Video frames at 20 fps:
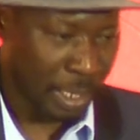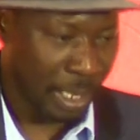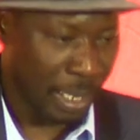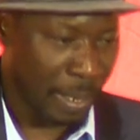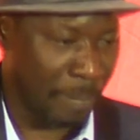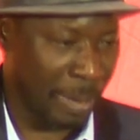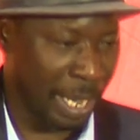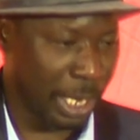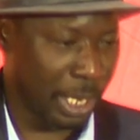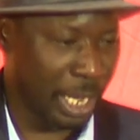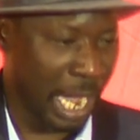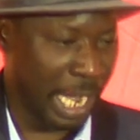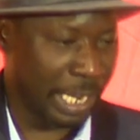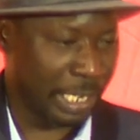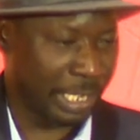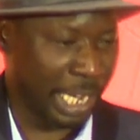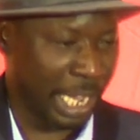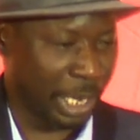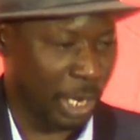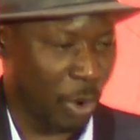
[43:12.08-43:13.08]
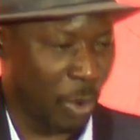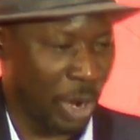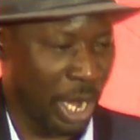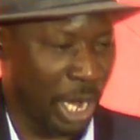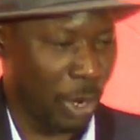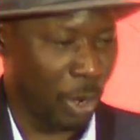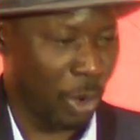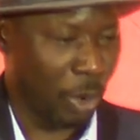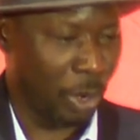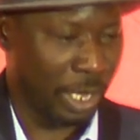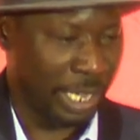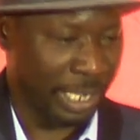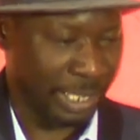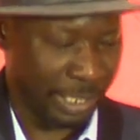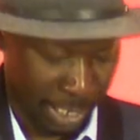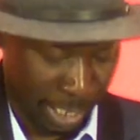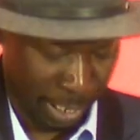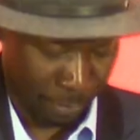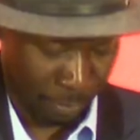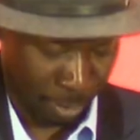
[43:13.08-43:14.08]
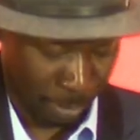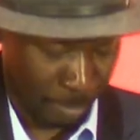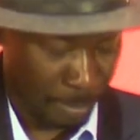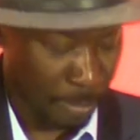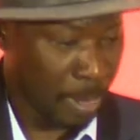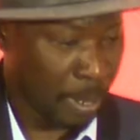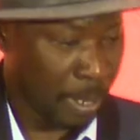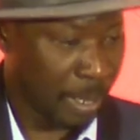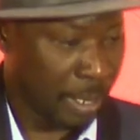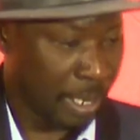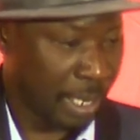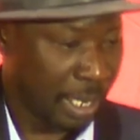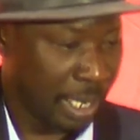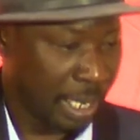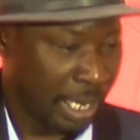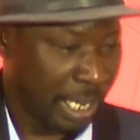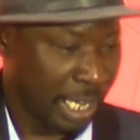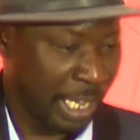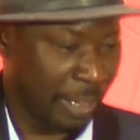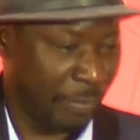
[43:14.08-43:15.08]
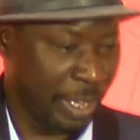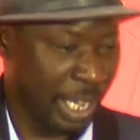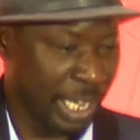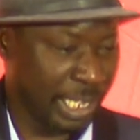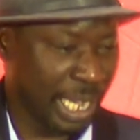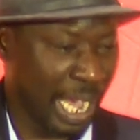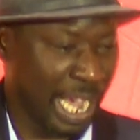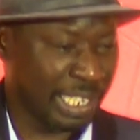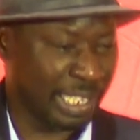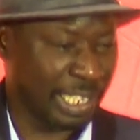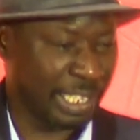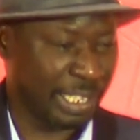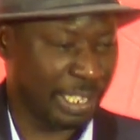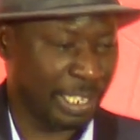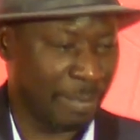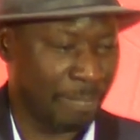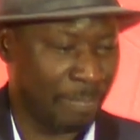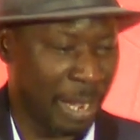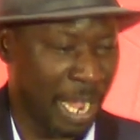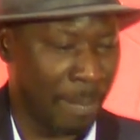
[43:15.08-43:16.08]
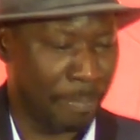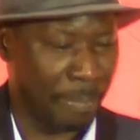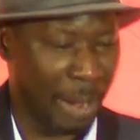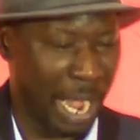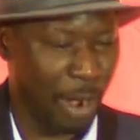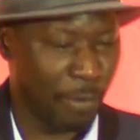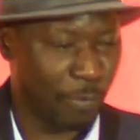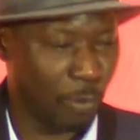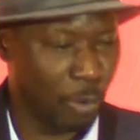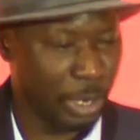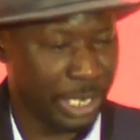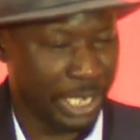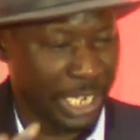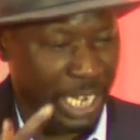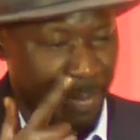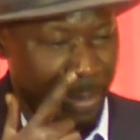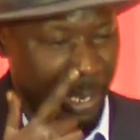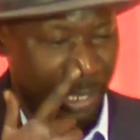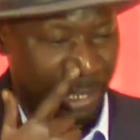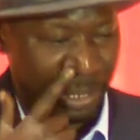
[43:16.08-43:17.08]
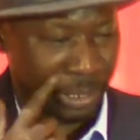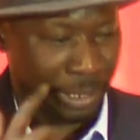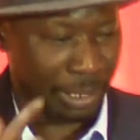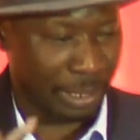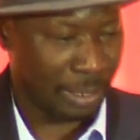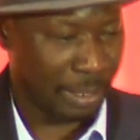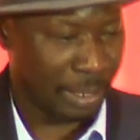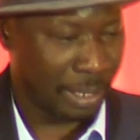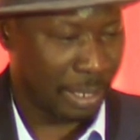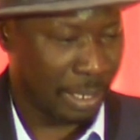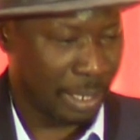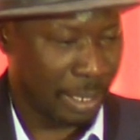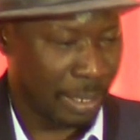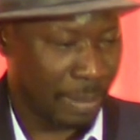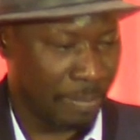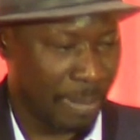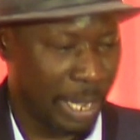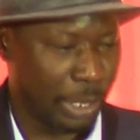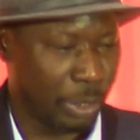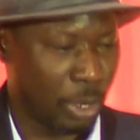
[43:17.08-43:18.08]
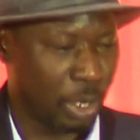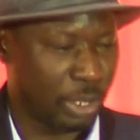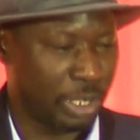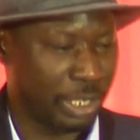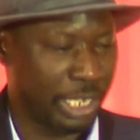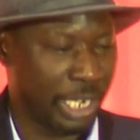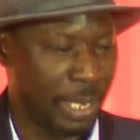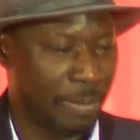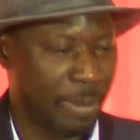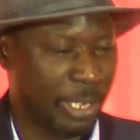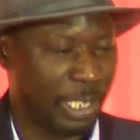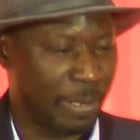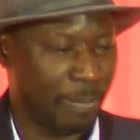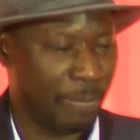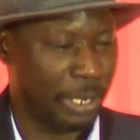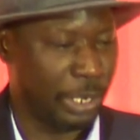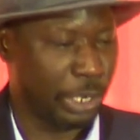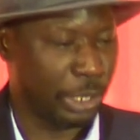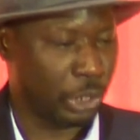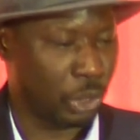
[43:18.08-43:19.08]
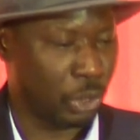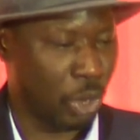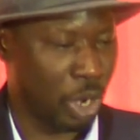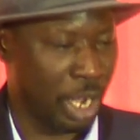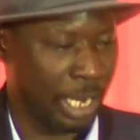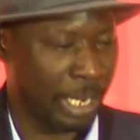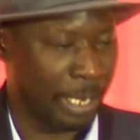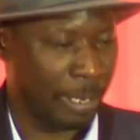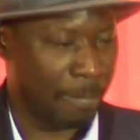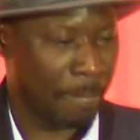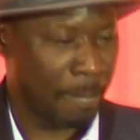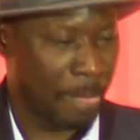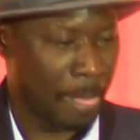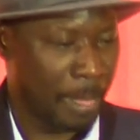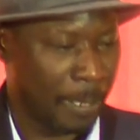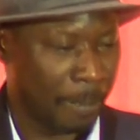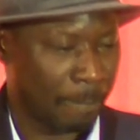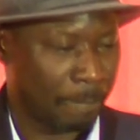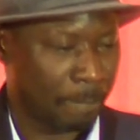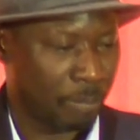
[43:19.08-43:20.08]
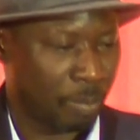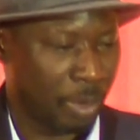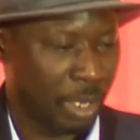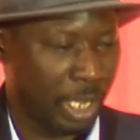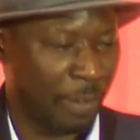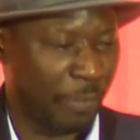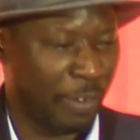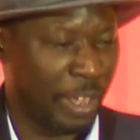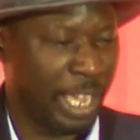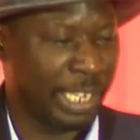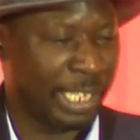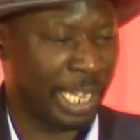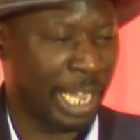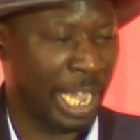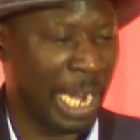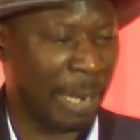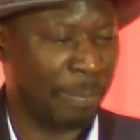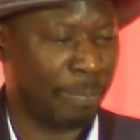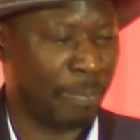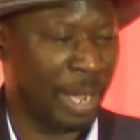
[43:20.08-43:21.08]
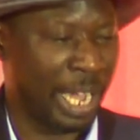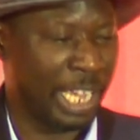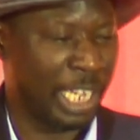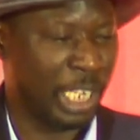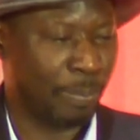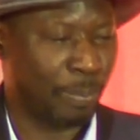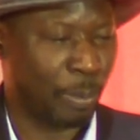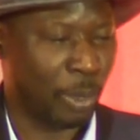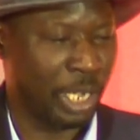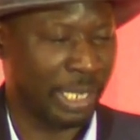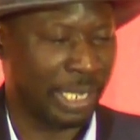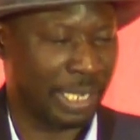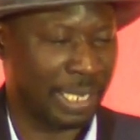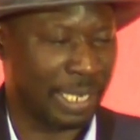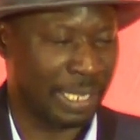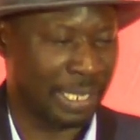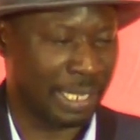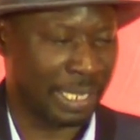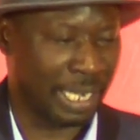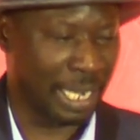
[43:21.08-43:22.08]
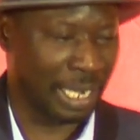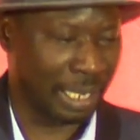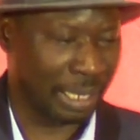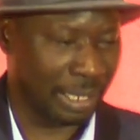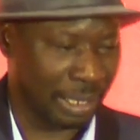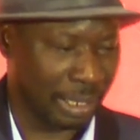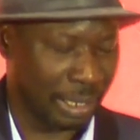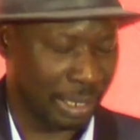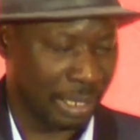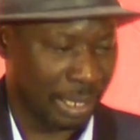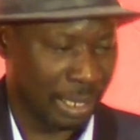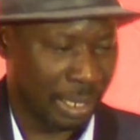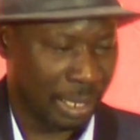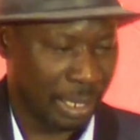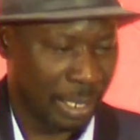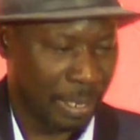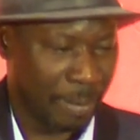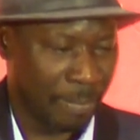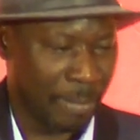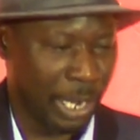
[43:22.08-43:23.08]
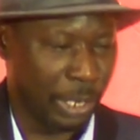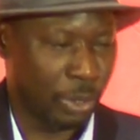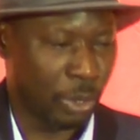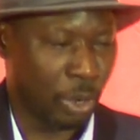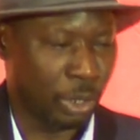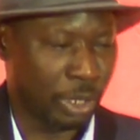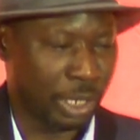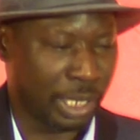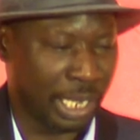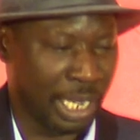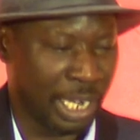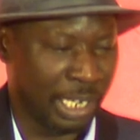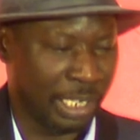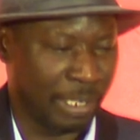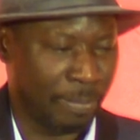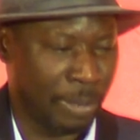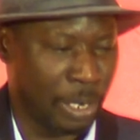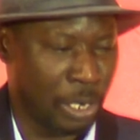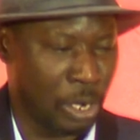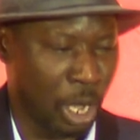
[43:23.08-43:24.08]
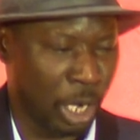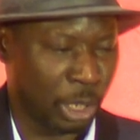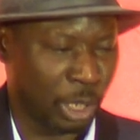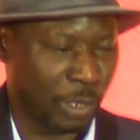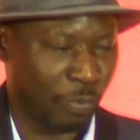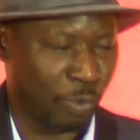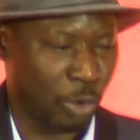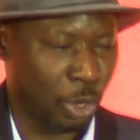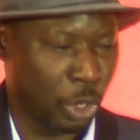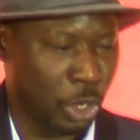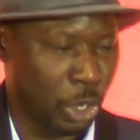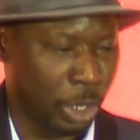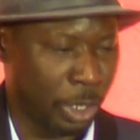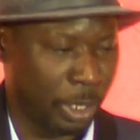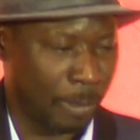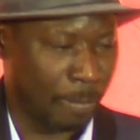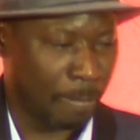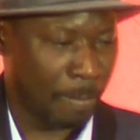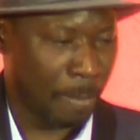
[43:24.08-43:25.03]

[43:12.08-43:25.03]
May God take away all his evil. If he is assisted by powerful demons, may those demons be destroyed. If he is helped by his political skills, may those skills be lost for good.